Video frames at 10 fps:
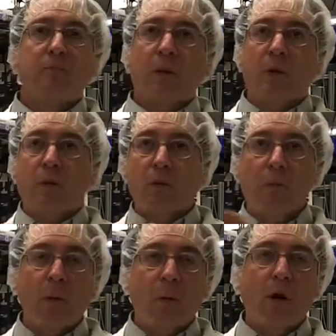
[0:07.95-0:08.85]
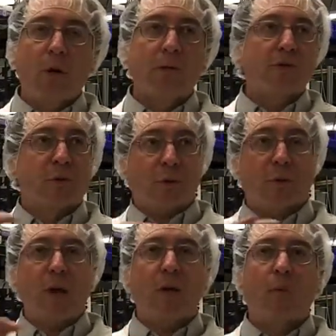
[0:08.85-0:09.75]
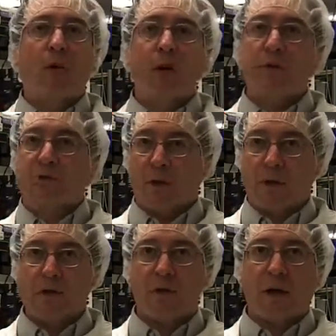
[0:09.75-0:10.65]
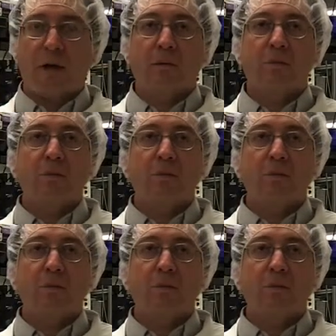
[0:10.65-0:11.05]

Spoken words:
and gluing wires or creating wires onto that